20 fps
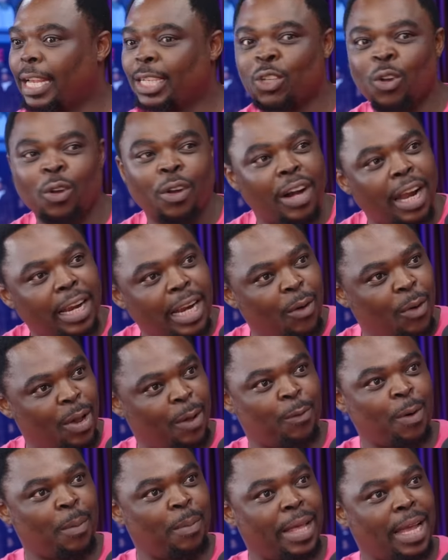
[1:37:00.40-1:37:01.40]
Let's not run away
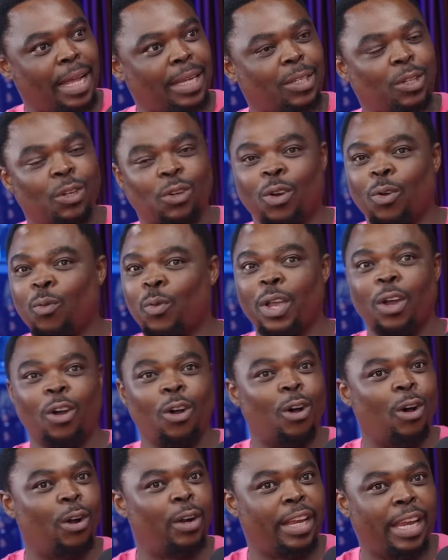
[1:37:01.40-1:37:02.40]
from that. Yeah. You know, we're
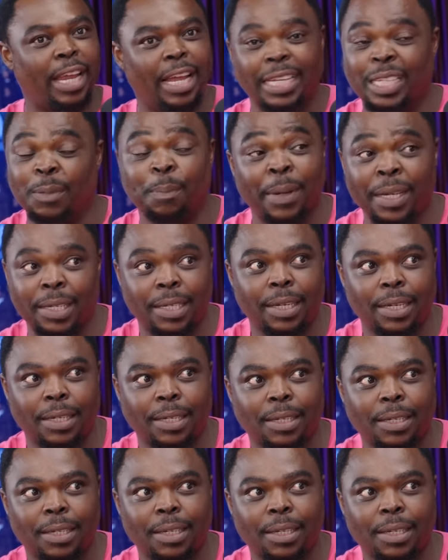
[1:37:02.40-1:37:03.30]
all here, it's business.